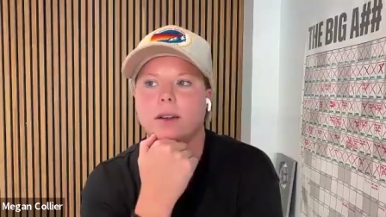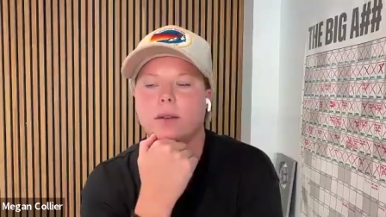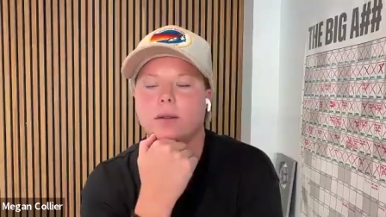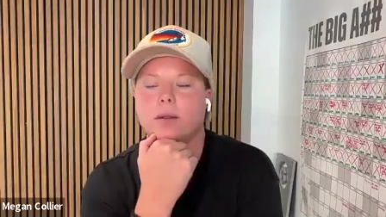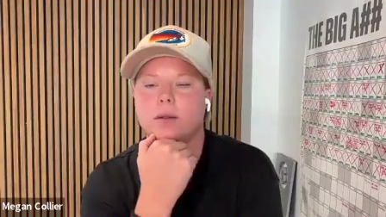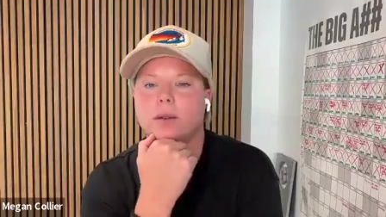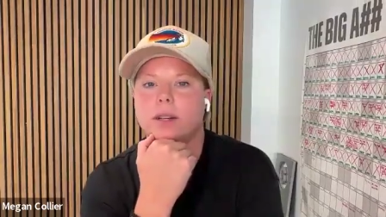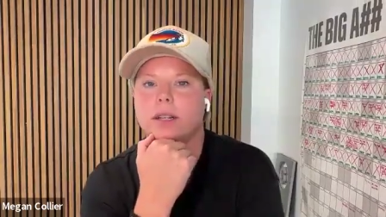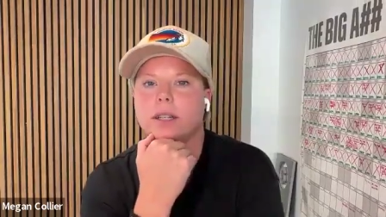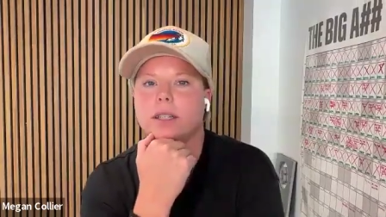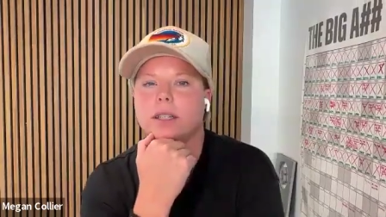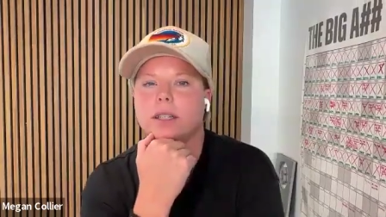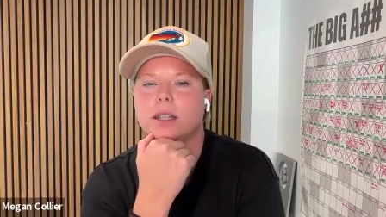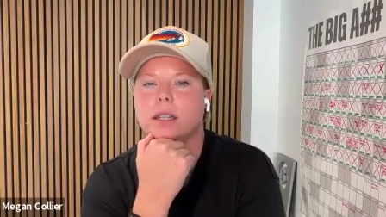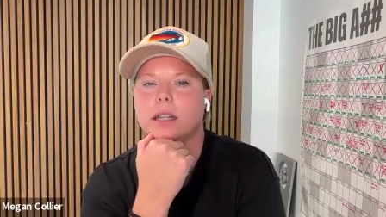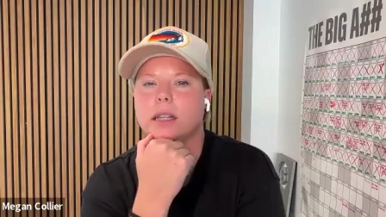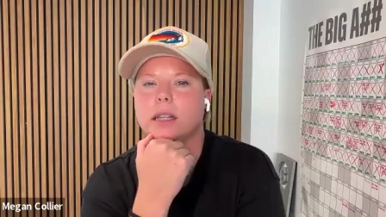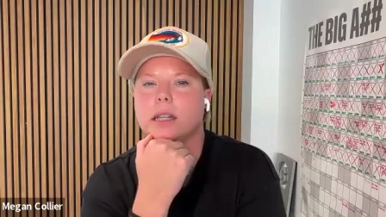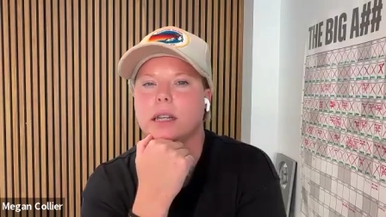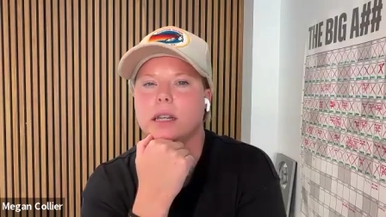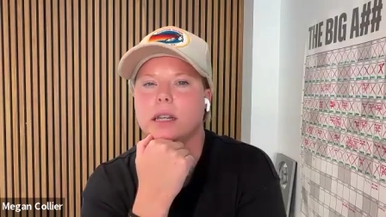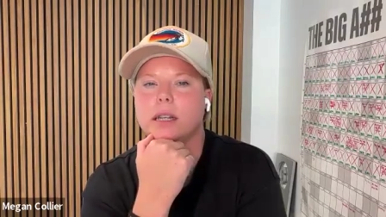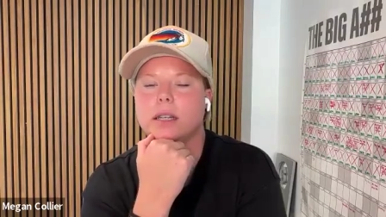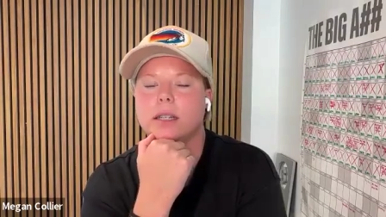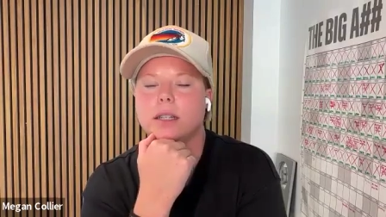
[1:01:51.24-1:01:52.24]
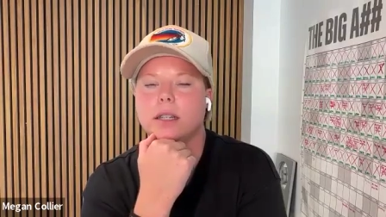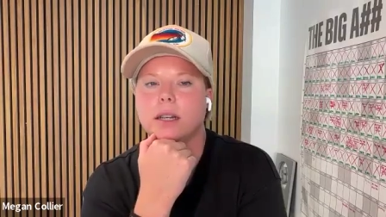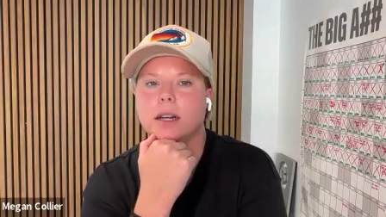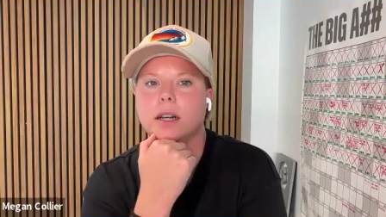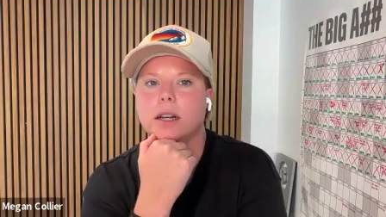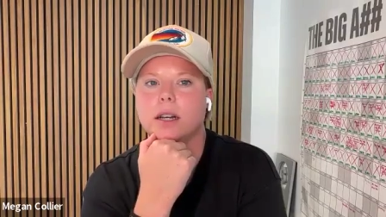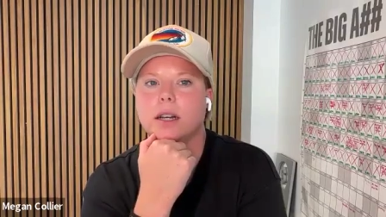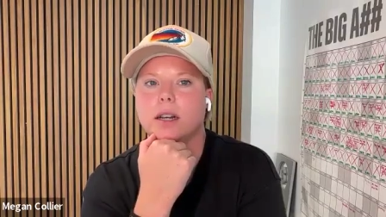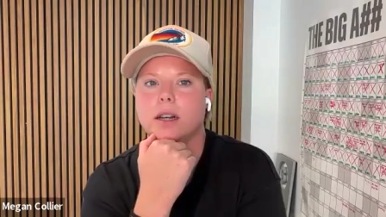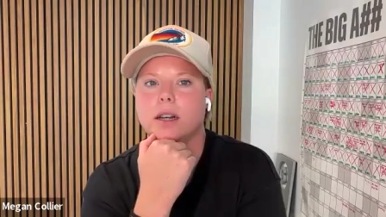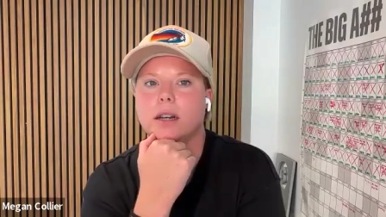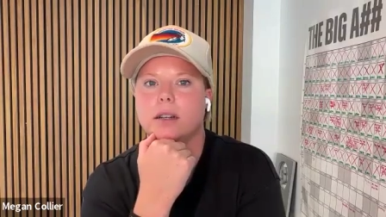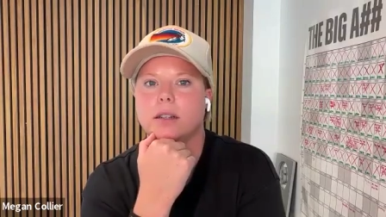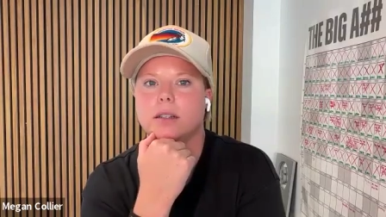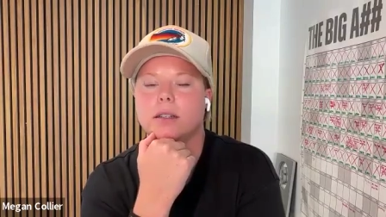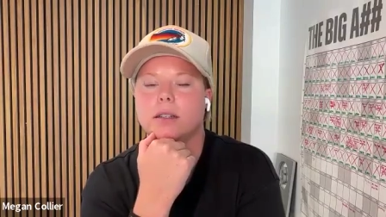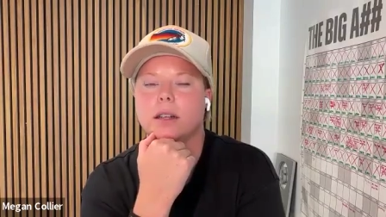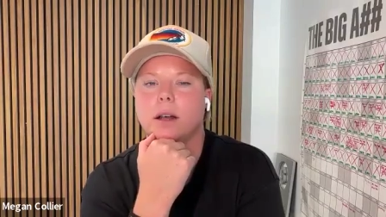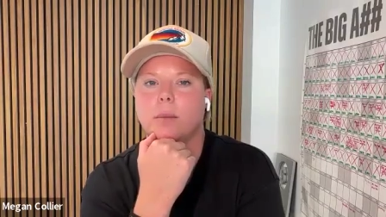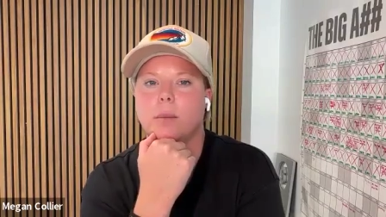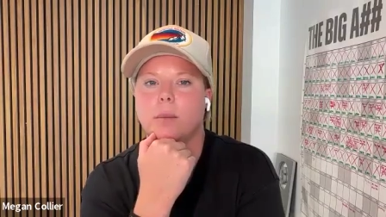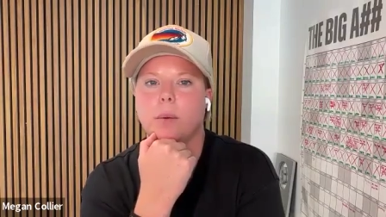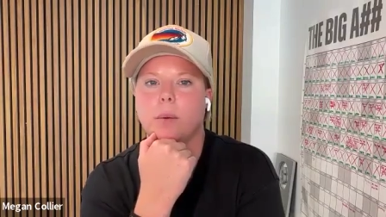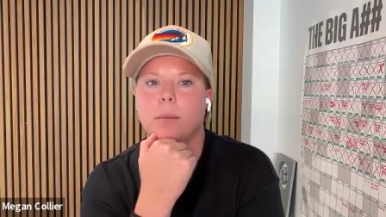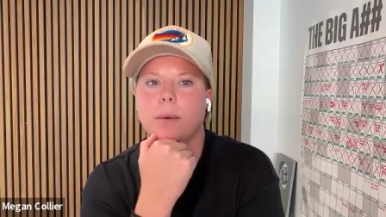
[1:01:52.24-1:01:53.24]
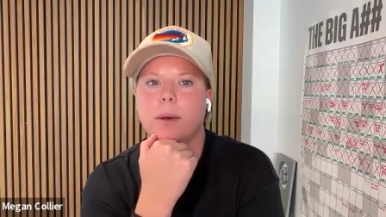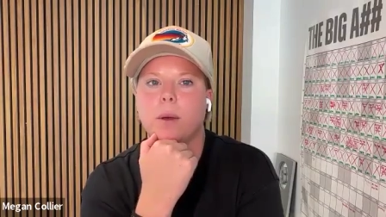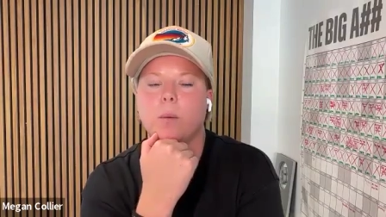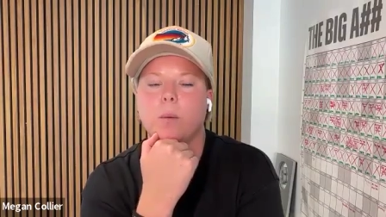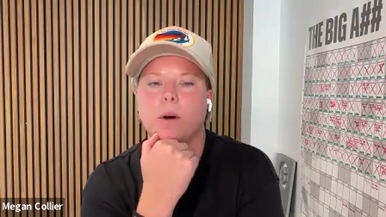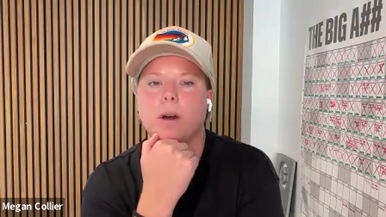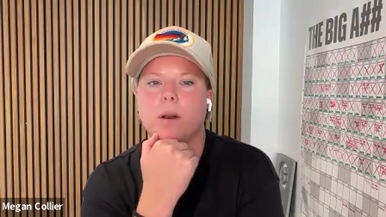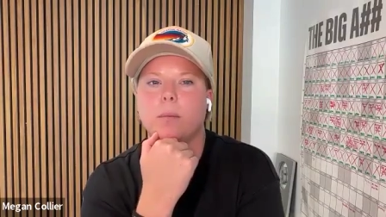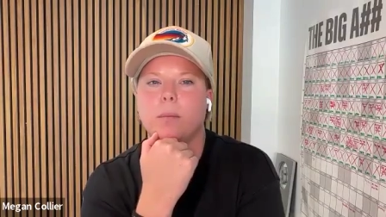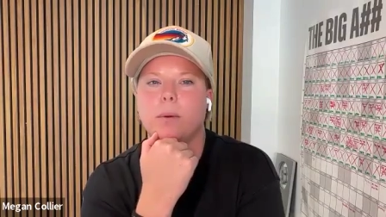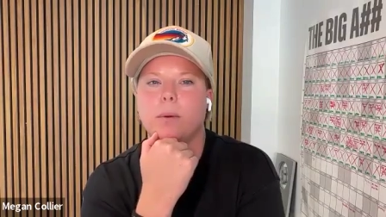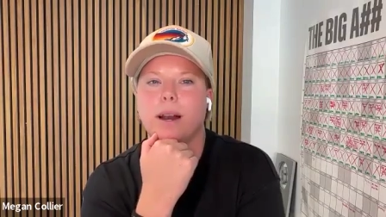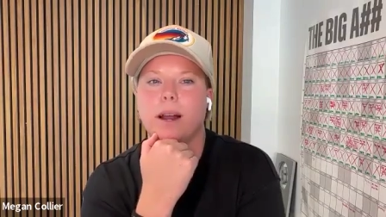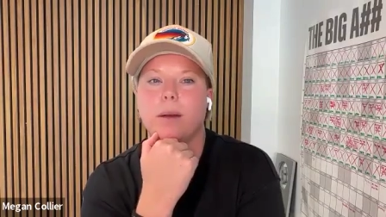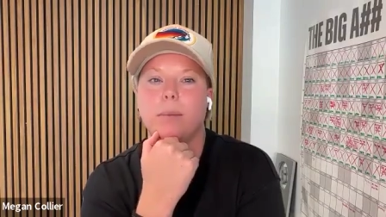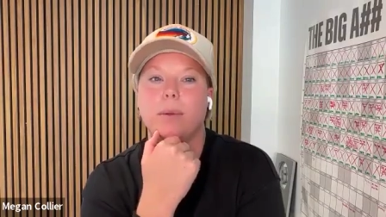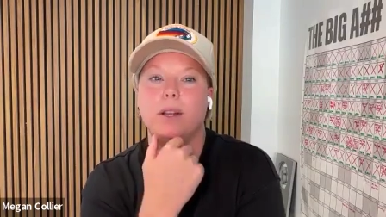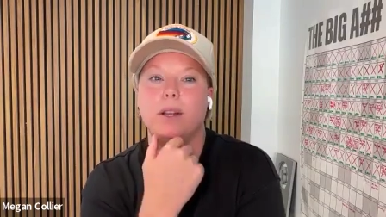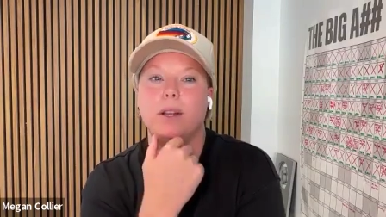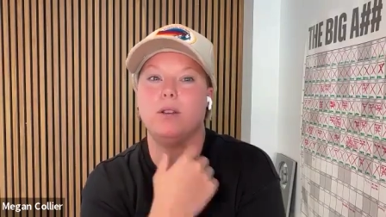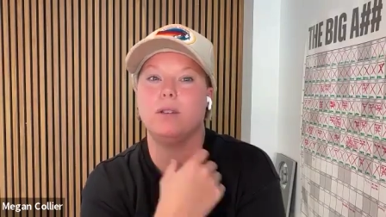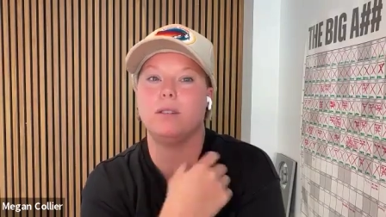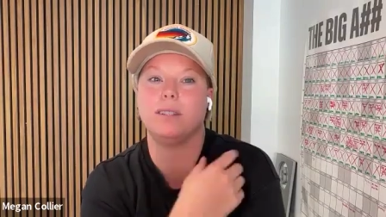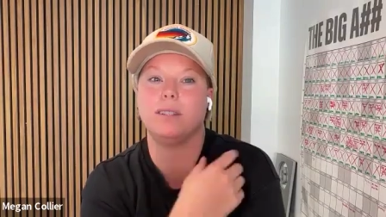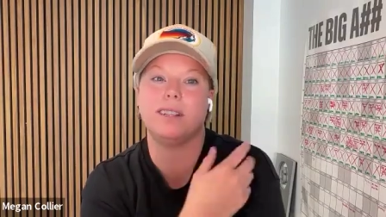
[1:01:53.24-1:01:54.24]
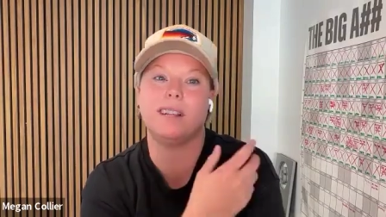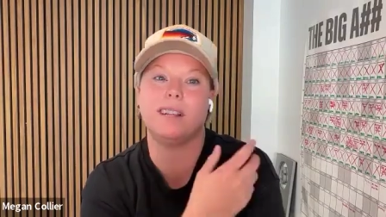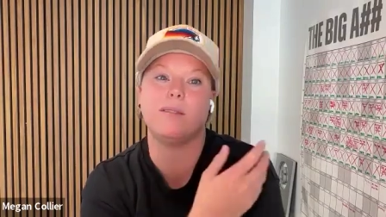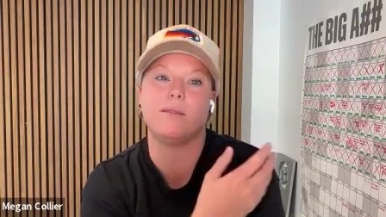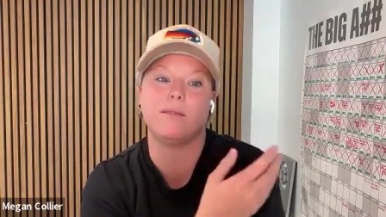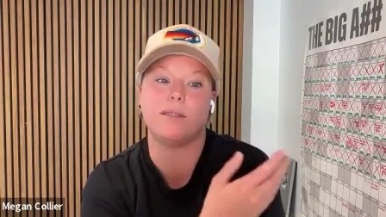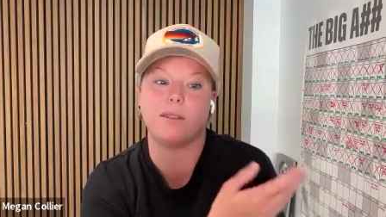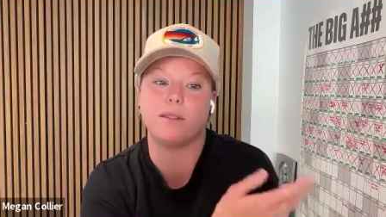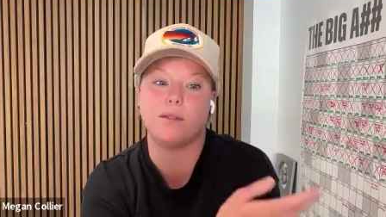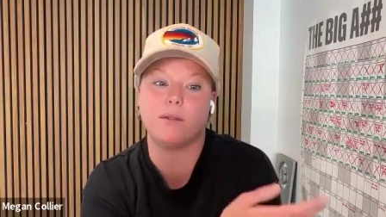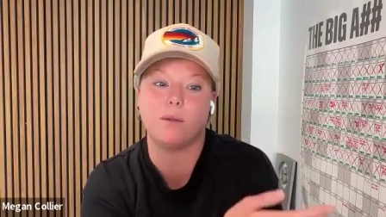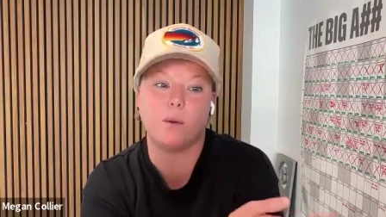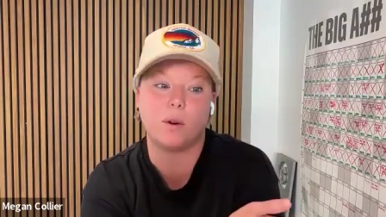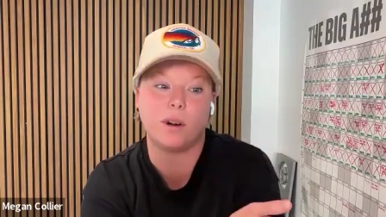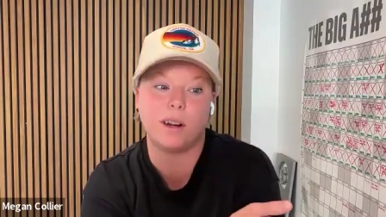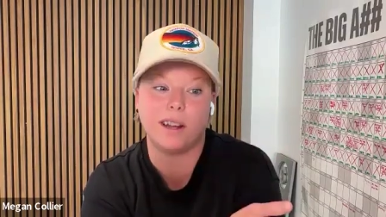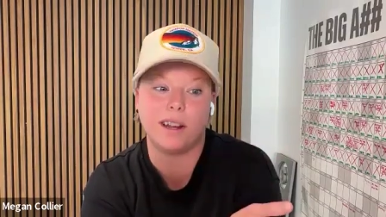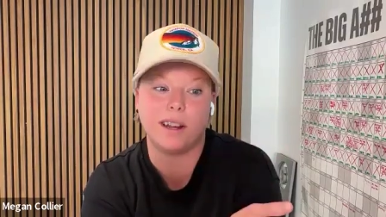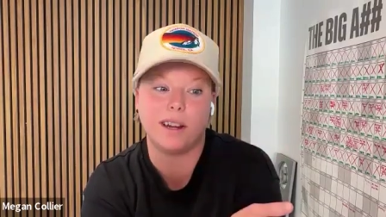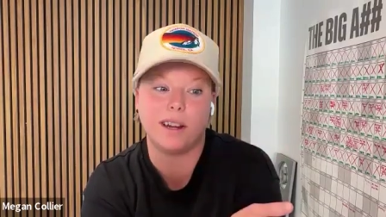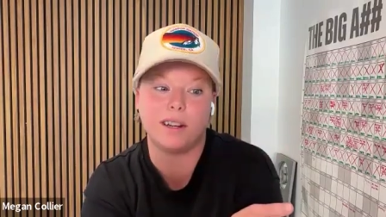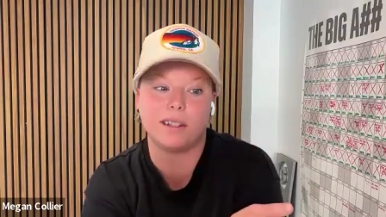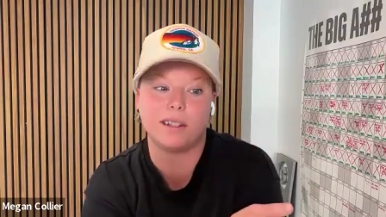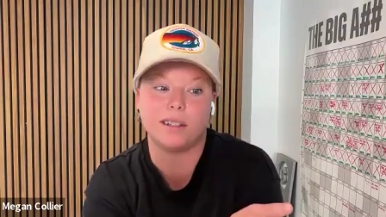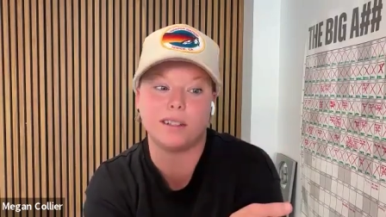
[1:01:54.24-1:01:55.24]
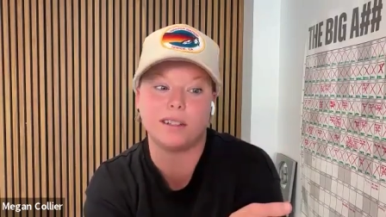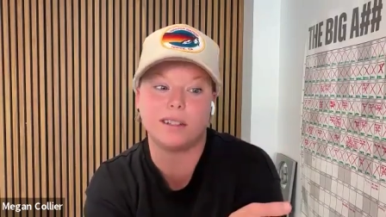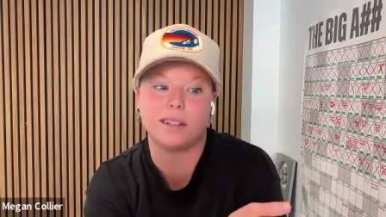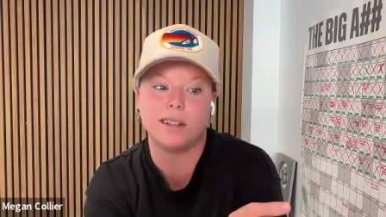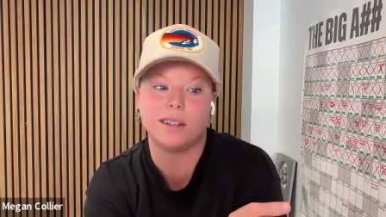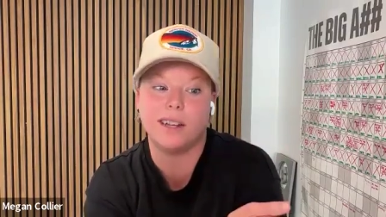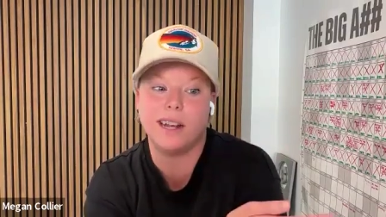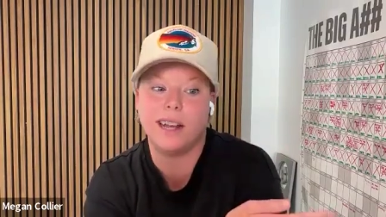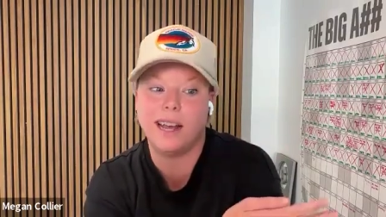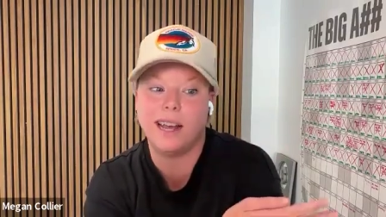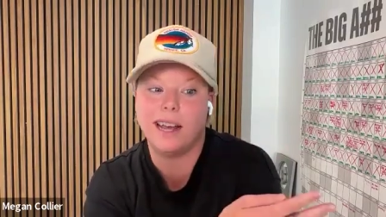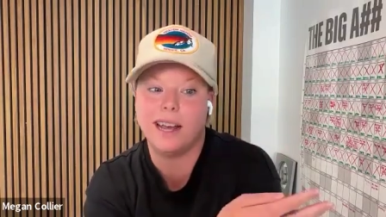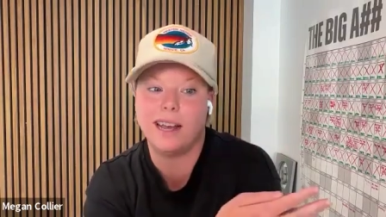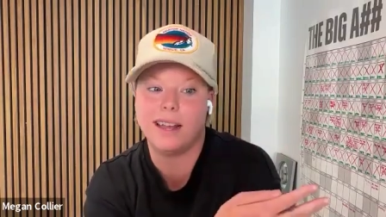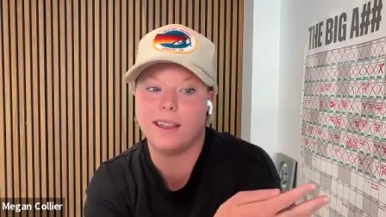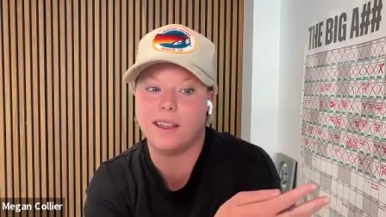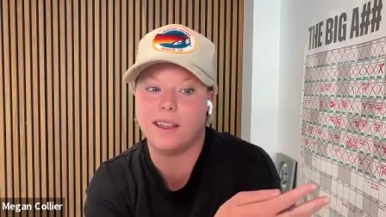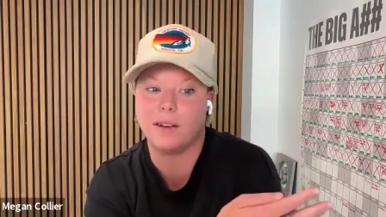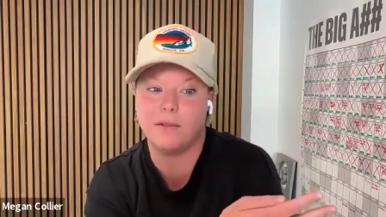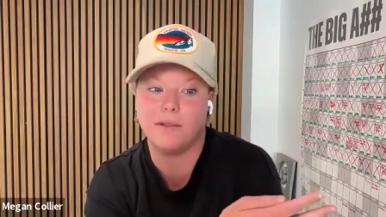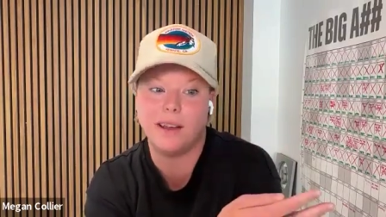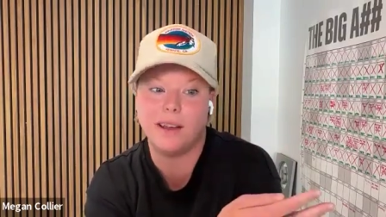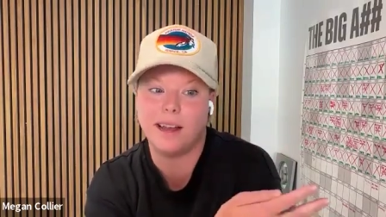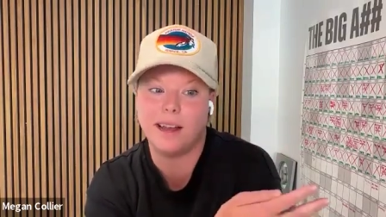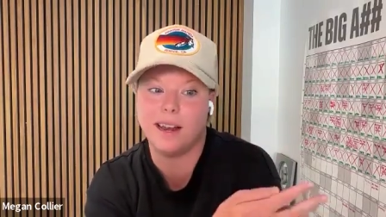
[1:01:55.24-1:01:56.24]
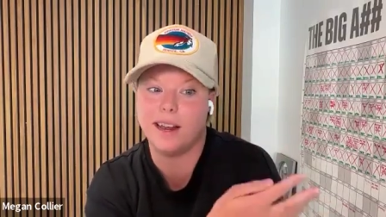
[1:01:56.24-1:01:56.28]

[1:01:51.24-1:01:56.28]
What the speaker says: I recently did a supplement one, but I've been using them for 4 years and they're